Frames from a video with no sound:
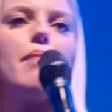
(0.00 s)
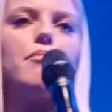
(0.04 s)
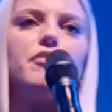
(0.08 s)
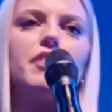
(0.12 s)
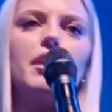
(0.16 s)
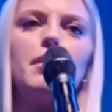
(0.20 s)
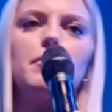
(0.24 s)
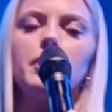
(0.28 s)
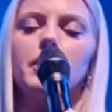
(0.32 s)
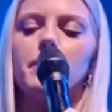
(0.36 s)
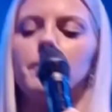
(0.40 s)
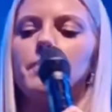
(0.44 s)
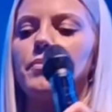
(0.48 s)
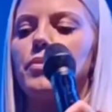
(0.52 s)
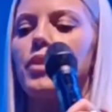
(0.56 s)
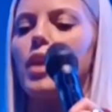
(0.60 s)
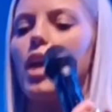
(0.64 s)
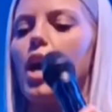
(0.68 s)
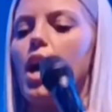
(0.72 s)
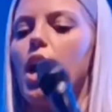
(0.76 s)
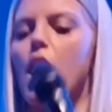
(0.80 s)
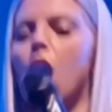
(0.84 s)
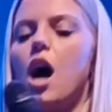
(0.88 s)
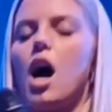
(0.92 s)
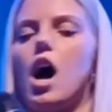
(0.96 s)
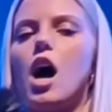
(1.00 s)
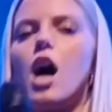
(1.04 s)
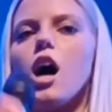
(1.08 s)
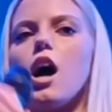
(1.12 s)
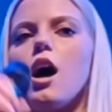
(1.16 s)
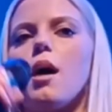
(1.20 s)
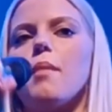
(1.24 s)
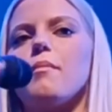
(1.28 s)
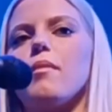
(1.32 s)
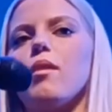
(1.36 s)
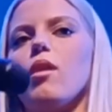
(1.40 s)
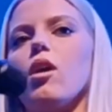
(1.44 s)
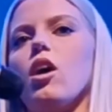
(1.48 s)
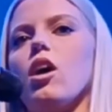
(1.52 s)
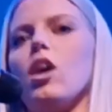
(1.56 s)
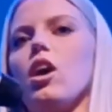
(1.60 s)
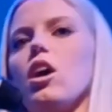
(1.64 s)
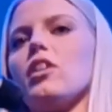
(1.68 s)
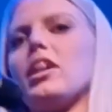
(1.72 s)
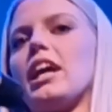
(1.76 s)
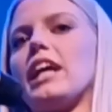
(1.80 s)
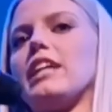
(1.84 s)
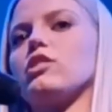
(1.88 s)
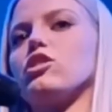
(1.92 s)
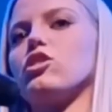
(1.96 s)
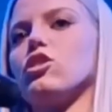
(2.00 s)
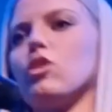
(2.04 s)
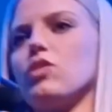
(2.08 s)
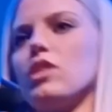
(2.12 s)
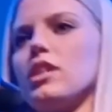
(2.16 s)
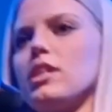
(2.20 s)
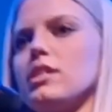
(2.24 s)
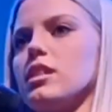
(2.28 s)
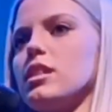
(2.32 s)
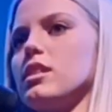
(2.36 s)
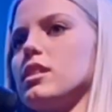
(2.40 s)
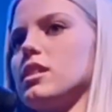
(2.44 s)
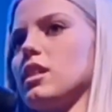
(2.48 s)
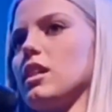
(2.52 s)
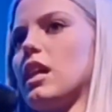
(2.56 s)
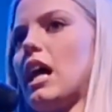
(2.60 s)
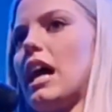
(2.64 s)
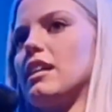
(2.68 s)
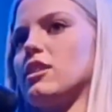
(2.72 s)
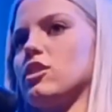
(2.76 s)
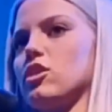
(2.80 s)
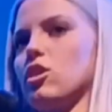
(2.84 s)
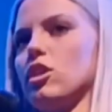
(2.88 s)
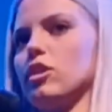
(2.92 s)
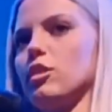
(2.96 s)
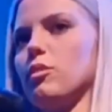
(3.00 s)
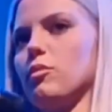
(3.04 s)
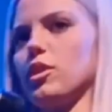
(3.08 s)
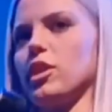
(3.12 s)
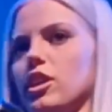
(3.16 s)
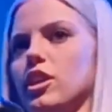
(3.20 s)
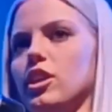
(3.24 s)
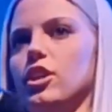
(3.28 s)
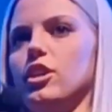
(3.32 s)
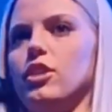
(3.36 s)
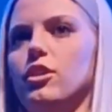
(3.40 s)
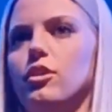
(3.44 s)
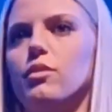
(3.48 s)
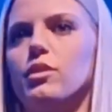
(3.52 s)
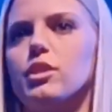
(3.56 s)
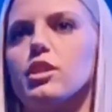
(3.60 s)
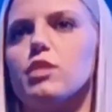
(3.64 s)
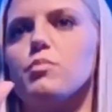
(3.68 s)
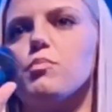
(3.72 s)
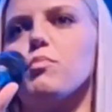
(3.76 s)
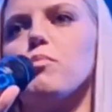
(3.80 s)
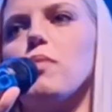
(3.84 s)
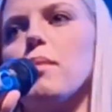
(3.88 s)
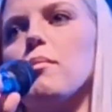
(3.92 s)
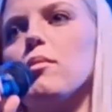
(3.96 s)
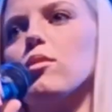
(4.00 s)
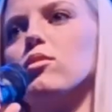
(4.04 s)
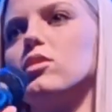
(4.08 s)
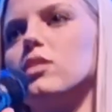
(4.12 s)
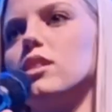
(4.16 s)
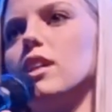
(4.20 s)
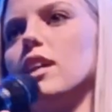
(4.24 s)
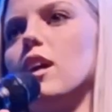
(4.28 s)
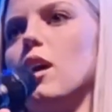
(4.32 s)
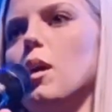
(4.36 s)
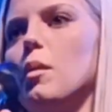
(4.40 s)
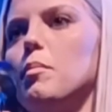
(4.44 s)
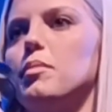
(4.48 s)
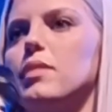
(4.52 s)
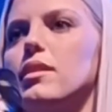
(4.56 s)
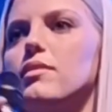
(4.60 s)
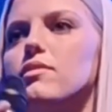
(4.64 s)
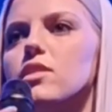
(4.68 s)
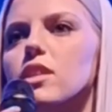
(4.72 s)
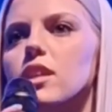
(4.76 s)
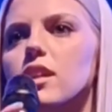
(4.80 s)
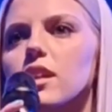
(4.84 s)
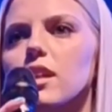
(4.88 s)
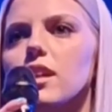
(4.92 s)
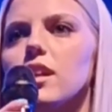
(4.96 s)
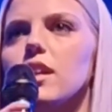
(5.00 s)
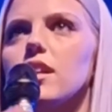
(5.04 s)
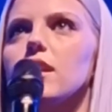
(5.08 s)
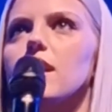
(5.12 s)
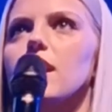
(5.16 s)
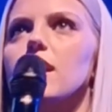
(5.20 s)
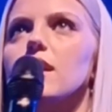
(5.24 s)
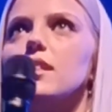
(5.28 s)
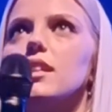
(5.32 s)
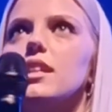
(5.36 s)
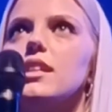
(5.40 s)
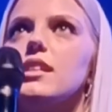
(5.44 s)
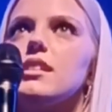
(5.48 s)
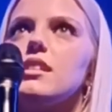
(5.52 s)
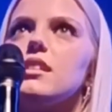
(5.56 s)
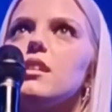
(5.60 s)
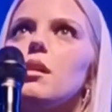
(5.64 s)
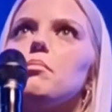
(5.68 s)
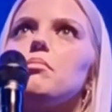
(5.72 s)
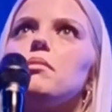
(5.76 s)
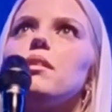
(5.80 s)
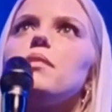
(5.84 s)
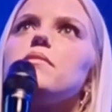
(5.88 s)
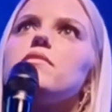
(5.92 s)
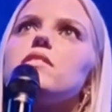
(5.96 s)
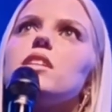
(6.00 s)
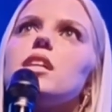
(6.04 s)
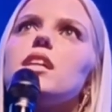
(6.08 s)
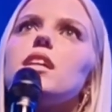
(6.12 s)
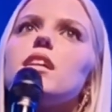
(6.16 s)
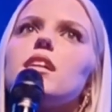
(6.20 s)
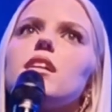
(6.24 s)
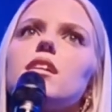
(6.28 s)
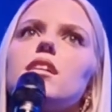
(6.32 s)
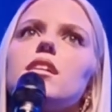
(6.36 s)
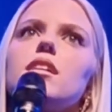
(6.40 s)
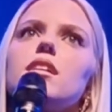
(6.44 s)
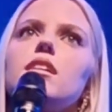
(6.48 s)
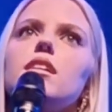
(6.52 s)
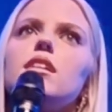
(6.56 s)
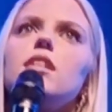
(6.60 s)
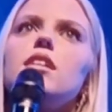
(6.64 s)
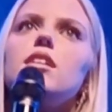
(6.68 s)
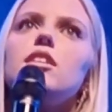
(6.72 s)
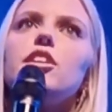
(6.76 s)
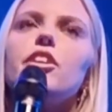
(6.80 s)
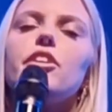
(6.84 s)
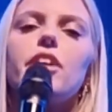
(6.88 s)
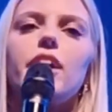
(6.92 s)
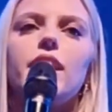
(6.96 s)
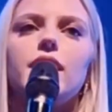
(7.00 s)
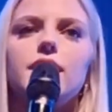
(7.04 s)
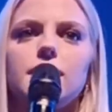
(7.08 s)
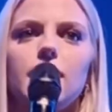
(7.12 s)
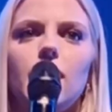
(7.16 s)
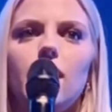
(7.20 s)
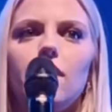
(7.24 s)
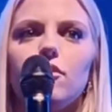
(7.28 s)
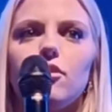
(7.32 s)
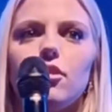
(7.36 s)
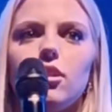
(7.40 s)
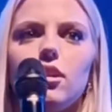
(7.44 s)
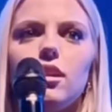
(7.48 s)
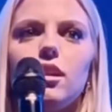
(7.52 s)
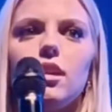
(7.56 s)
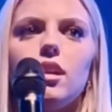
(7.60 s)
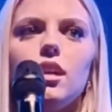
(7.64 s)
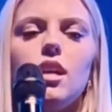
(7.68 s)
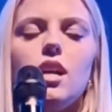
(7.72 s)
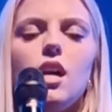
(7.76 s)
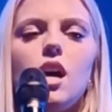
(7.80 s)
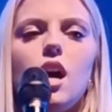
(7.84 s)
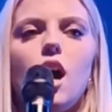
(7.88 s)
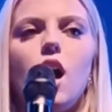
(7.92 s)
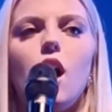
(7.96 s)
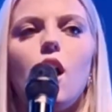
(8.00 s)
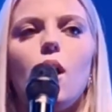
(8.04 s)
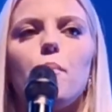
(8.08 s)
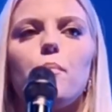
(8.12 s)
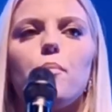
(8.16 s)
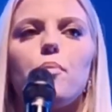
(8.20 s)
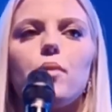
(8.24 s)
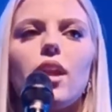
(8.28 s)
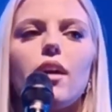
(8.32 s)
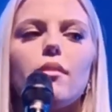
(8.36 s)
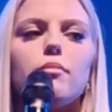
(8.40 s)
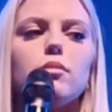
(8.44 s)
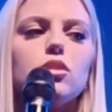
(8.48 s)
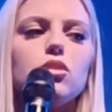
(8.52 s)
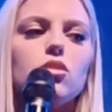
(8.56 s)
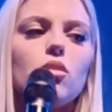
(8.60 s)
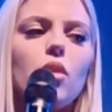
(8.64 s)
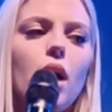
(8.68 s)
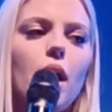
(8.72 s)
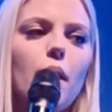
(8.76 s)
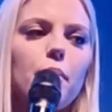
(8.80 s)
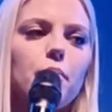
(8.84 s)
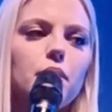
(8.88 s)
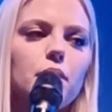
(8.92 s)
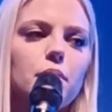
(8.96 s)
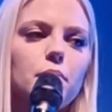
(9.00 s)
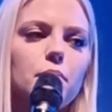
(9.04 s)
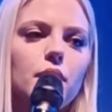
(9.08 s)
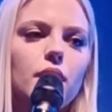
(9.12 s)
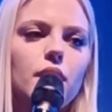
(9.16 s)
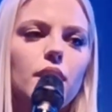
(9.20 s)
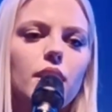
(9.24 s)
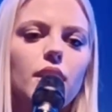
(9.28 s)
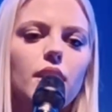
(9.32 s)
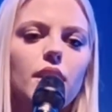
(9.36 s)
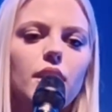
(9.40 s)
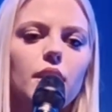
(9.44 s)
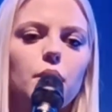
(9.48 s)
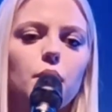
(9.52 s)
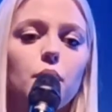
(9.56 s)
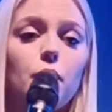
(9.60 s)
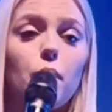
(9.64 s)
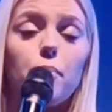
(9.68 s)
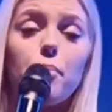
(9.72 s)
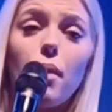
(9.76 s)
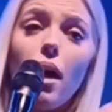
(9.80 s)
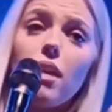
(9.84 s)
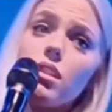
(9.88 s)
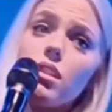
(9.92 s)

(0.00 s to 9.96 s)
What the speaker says: rap family. Okay, so this is the last song that we're gonna do. It's my most like uplifting and yet least uplifting lyrics ever. But I've been so happy to be in